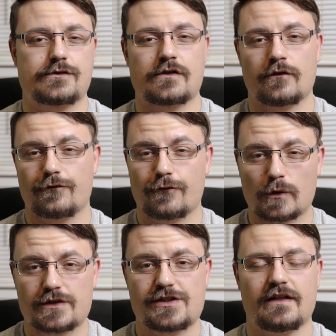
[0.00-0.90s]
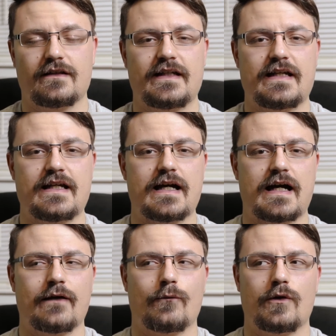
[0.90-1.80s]
so unfortunately
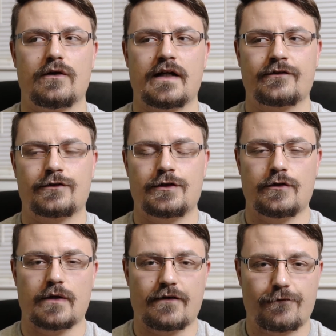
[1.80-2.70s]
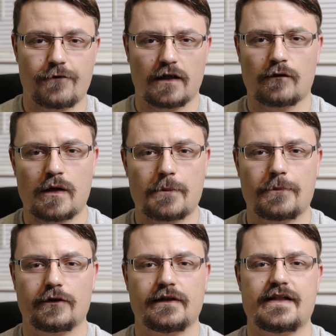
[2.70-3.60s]
I will have to do a
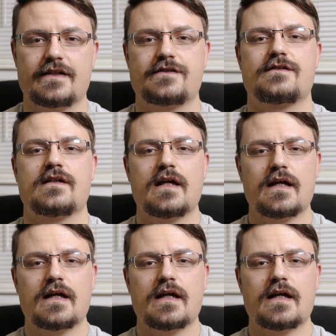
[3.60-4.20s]
follow-up on this